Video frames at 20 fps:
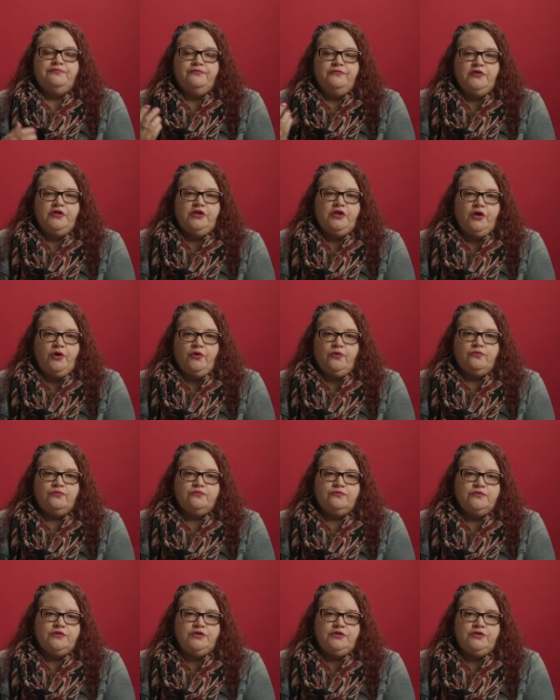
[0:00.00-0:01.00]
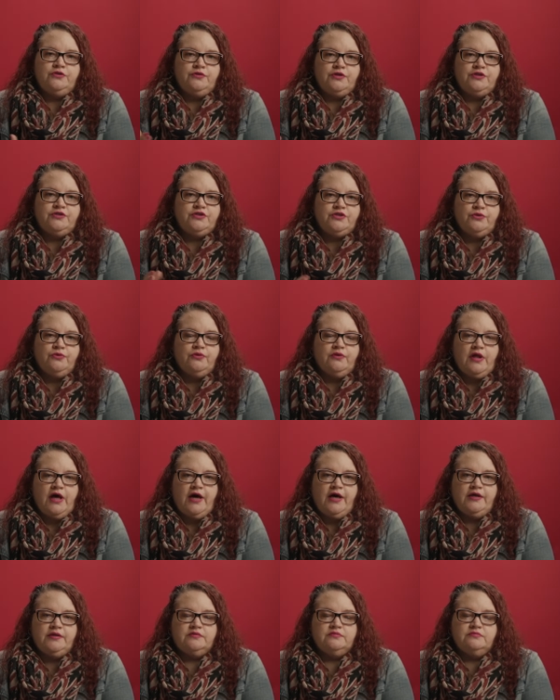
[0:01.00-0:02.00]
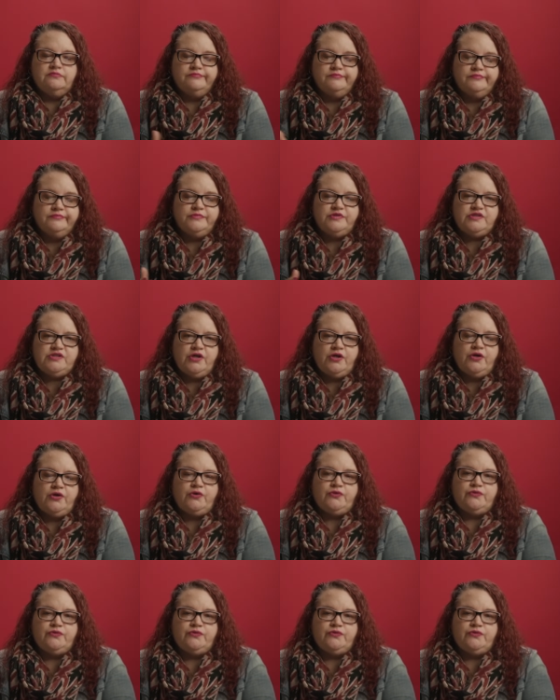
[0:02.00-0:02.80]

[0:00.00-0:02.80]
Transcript: you know, you can do a lot. So